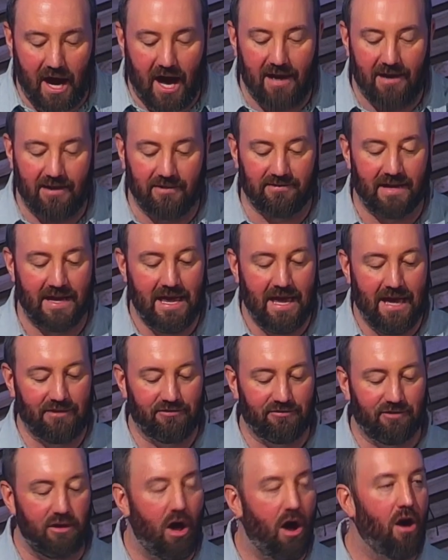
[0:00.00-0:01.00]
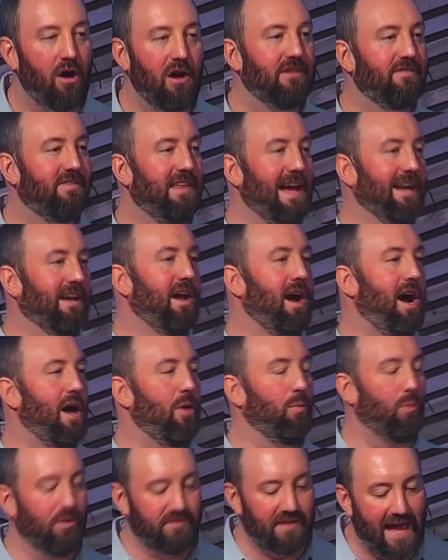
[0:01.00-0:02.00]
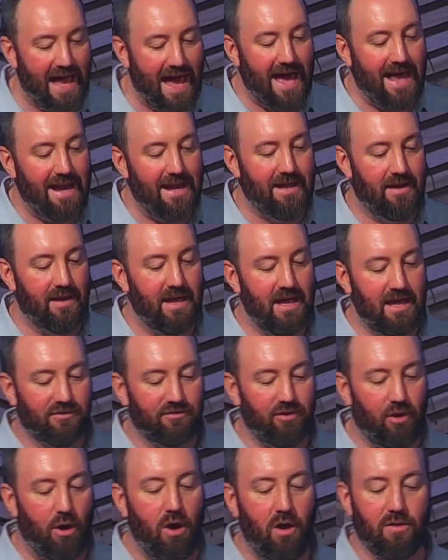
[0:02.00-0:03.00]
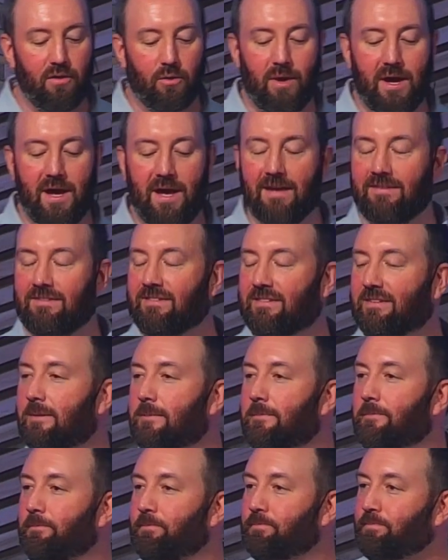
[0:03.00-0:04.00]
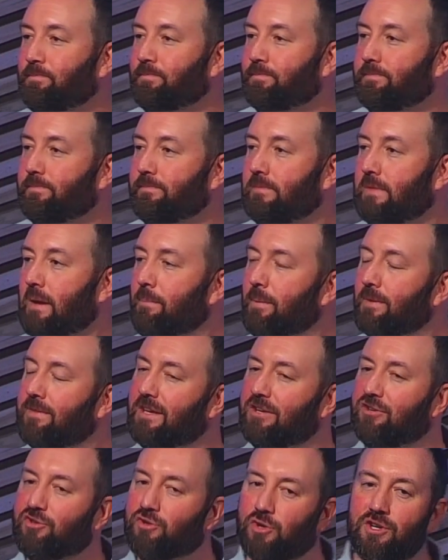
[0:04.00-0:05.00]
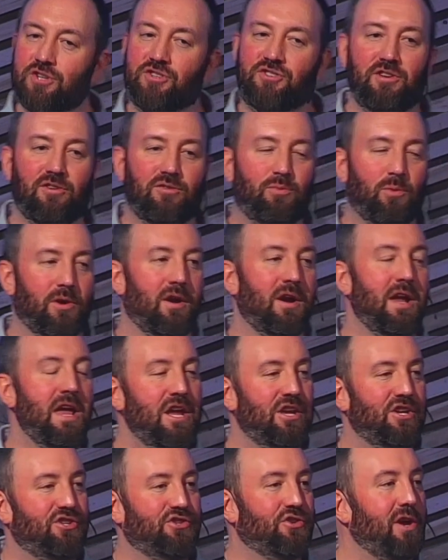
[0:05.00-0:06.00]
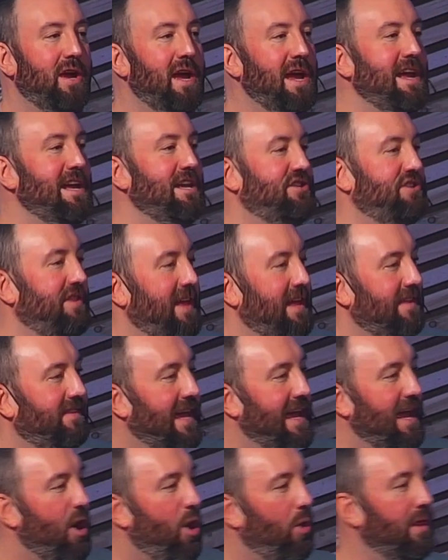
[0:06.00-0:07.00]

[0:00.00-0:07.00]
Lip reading: god as long as that god was added to all the rest. But these Christians were strange in that they